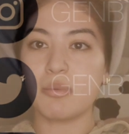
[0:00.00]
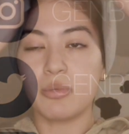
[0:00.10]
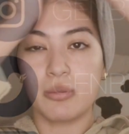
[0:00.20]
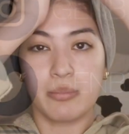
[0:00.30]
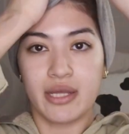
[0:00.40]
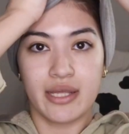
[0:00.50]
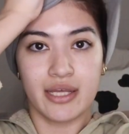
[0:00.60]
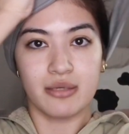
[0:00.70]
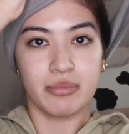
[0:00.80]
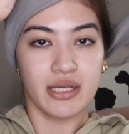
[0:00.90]
Put my
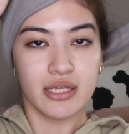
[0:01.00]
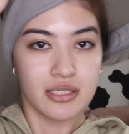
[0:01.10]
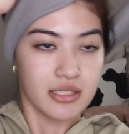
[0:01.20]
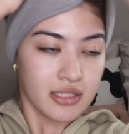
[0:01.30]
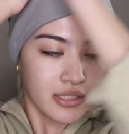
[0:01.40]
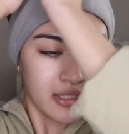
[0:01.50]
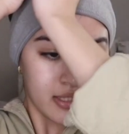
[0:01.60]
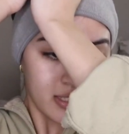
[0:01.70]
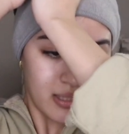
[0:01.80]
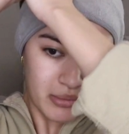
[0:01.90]
headband.
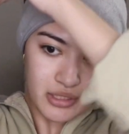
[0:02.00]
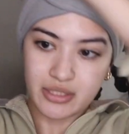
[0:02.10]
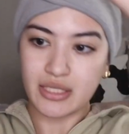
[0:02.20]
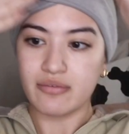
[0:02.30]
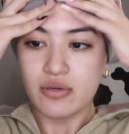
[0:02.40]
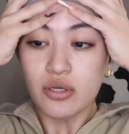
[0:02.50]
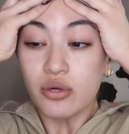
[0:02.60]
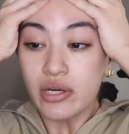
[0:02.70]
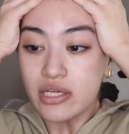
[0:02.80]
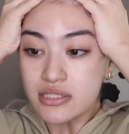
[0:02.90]
I'm gonna look even
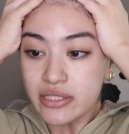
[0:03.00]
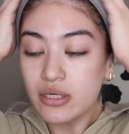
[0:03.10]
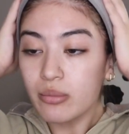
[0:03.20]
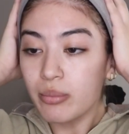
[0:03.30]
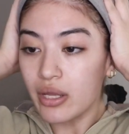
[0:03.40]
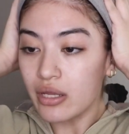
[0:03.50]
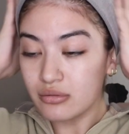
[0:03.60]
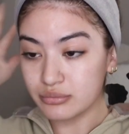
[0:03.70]
crazier, but